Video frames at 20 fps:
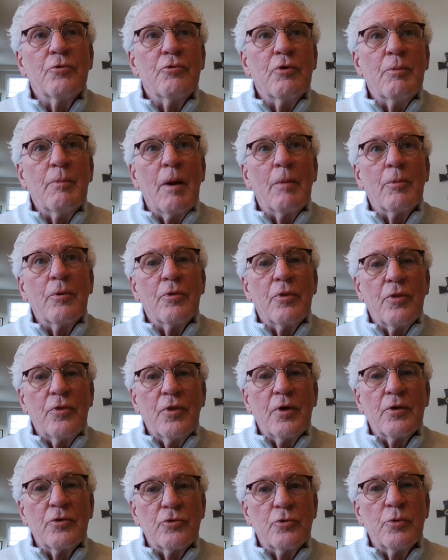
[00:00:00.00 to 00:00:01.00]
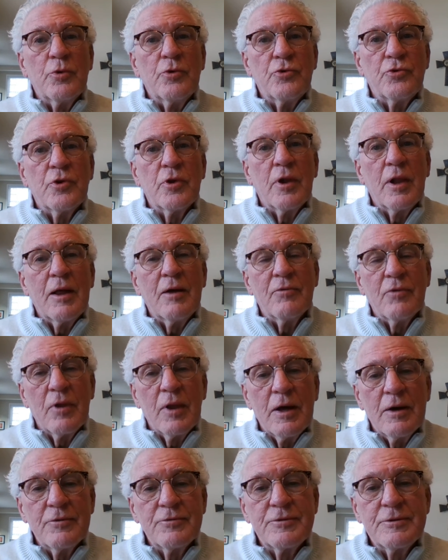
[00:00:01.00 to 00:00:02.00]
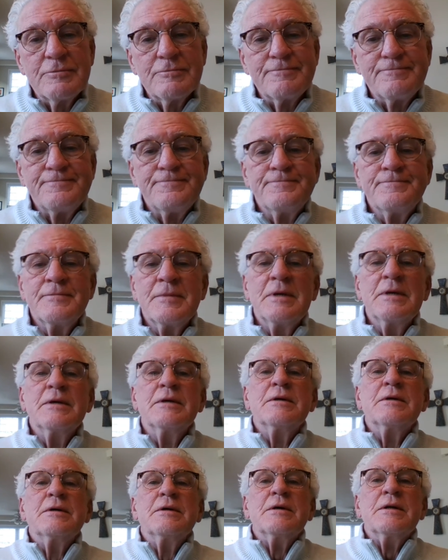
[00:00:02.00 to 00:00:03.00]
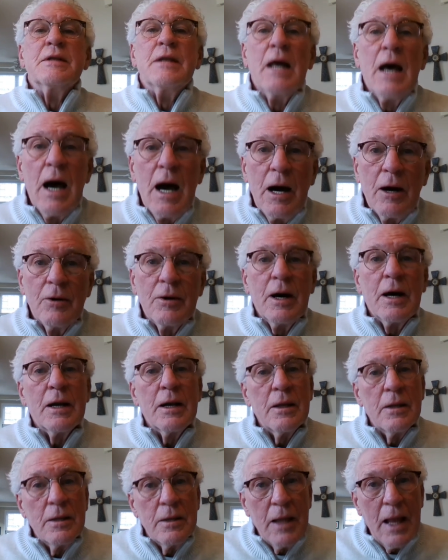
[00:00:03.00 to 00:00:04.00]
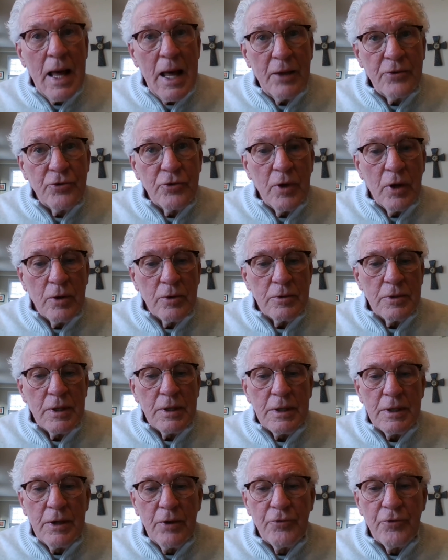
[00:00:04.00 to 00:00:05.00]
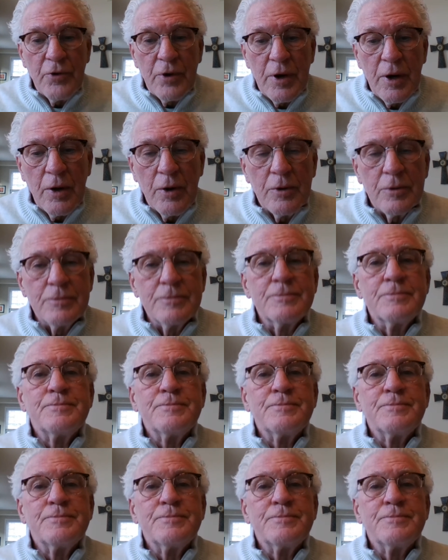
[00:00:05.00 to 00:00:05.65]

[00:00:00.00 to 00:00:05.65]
remember the things that we still have left. Now, on a last note and different note,